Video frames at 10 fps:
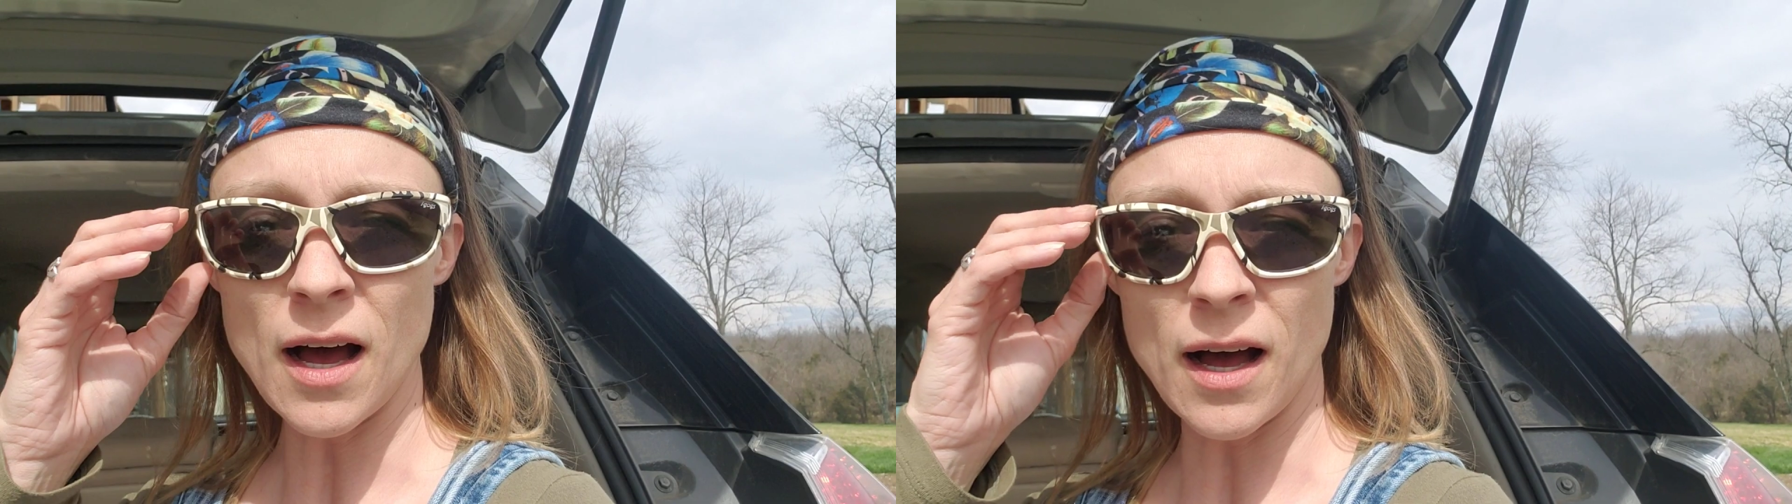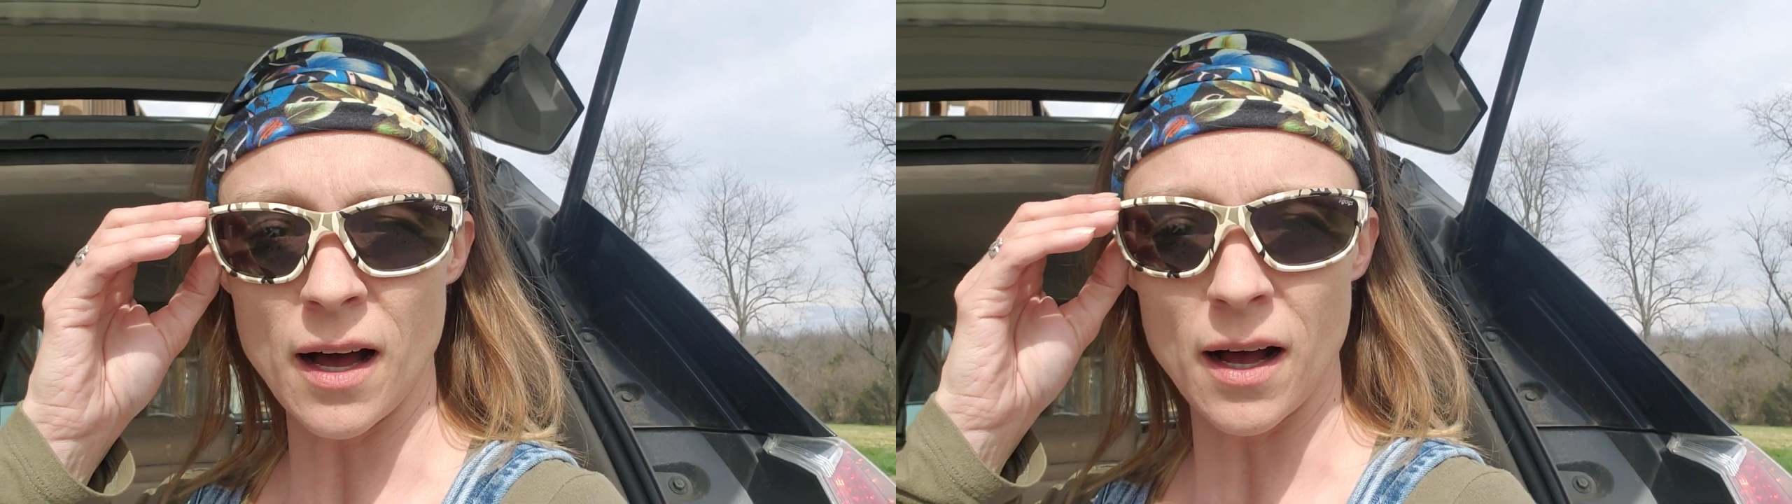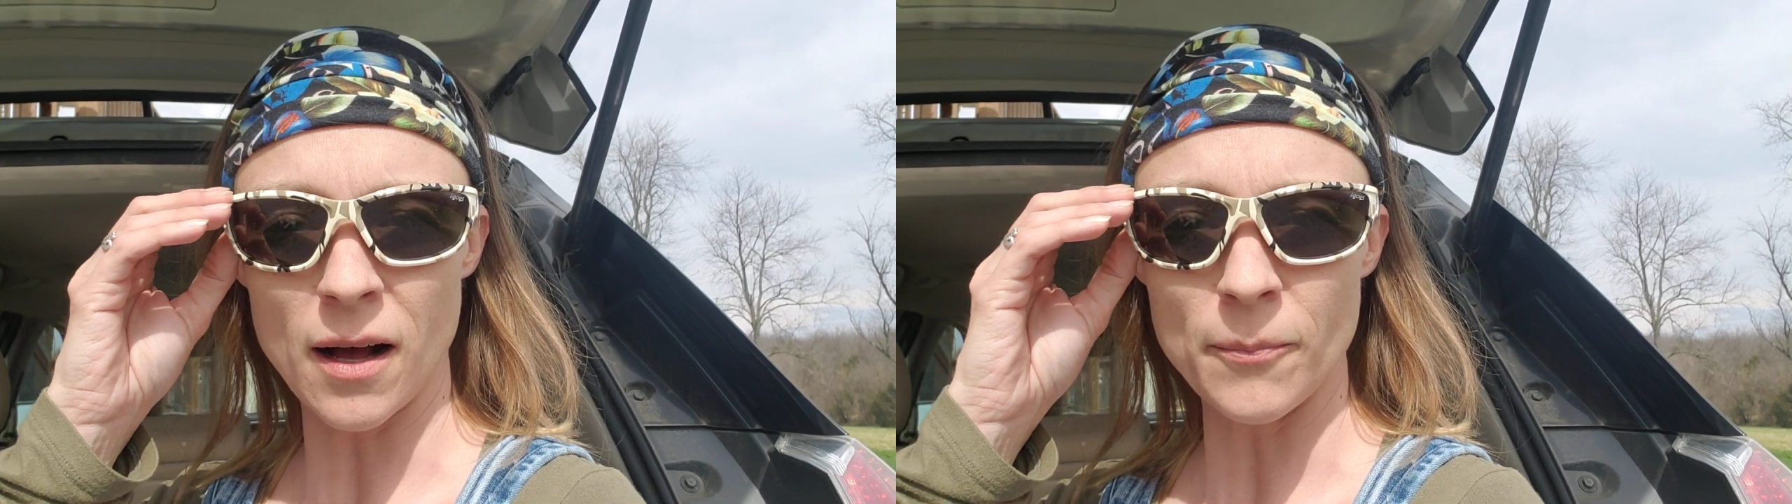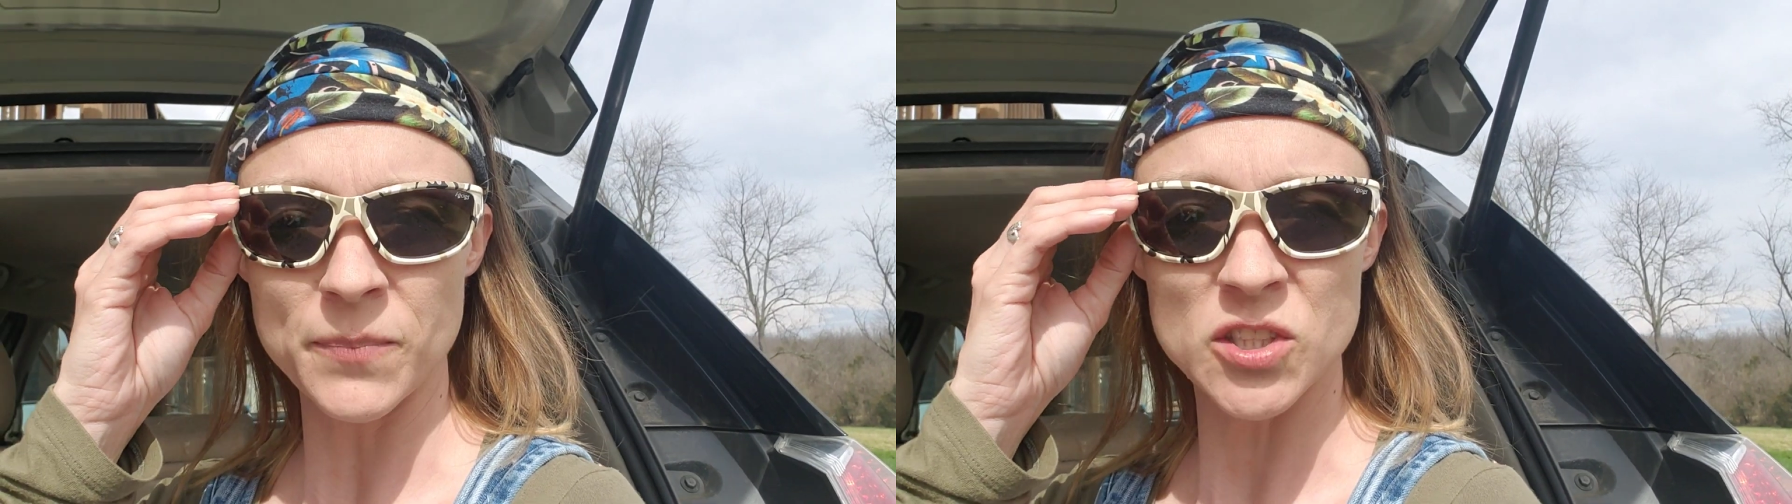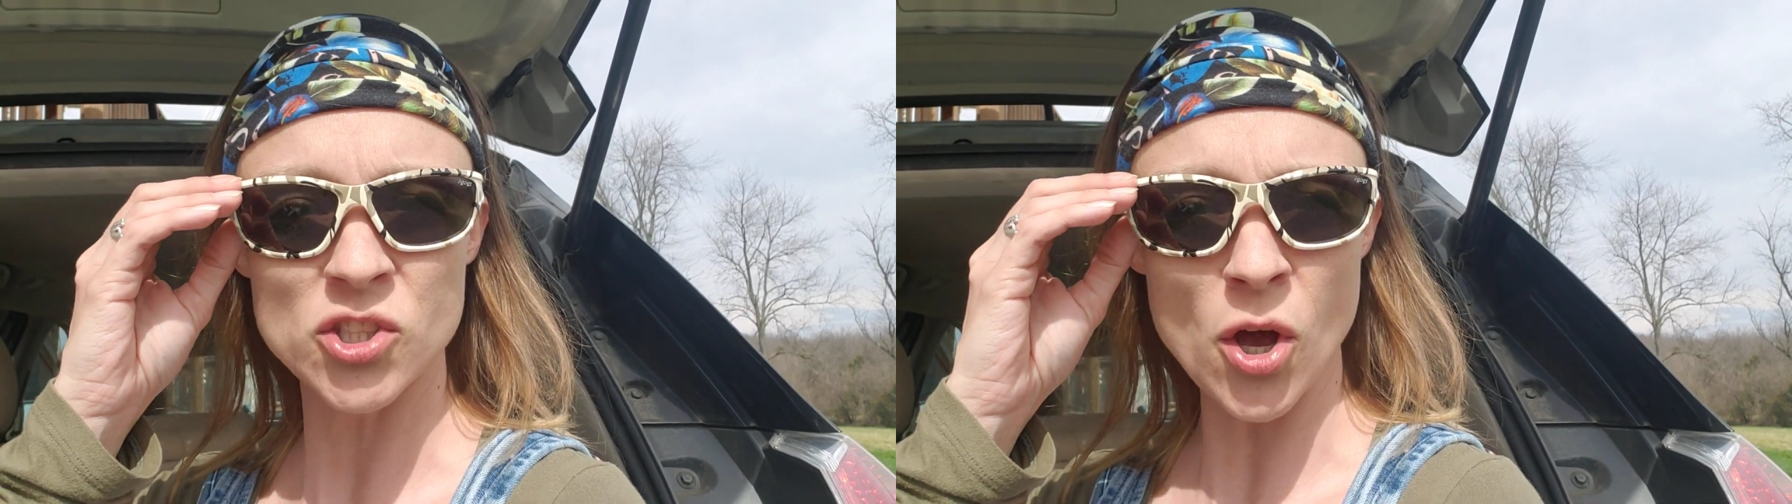
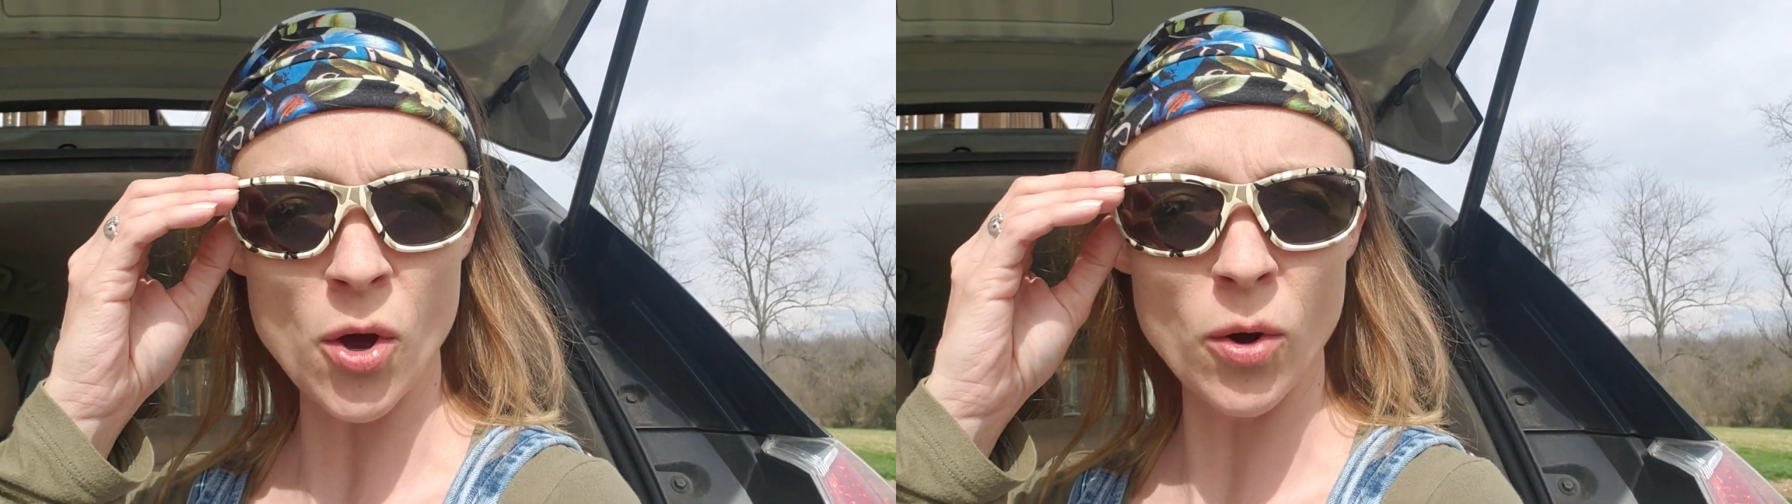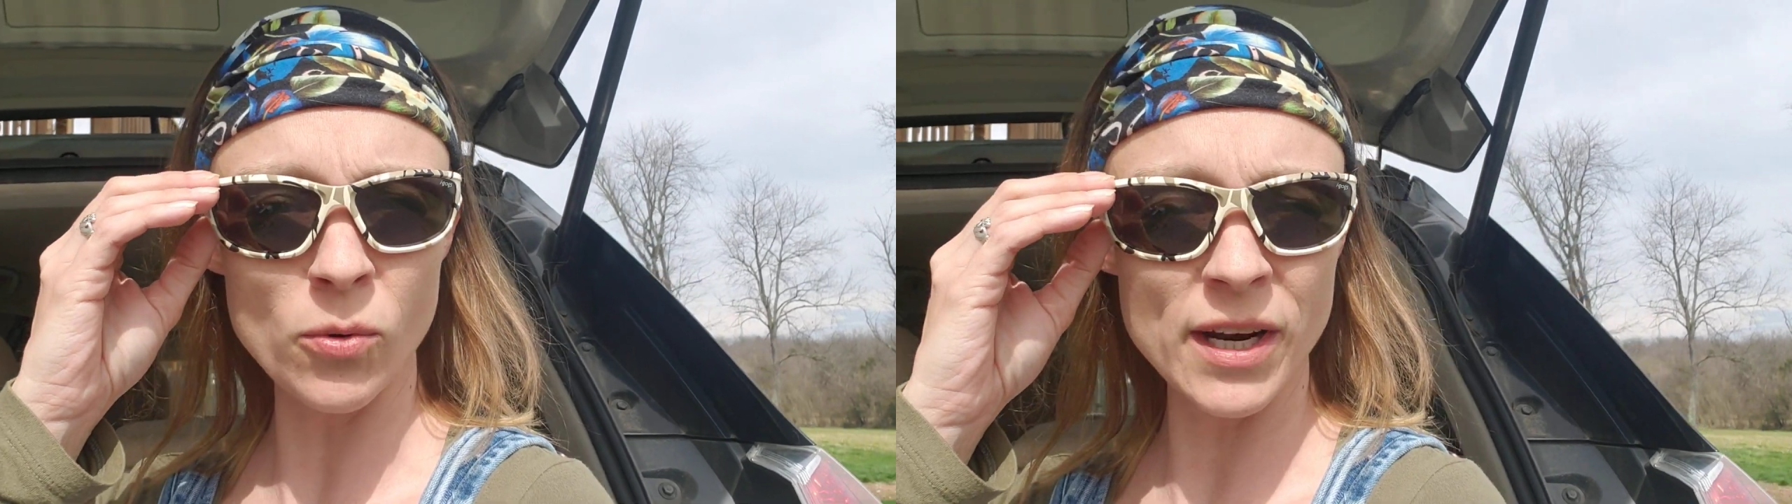So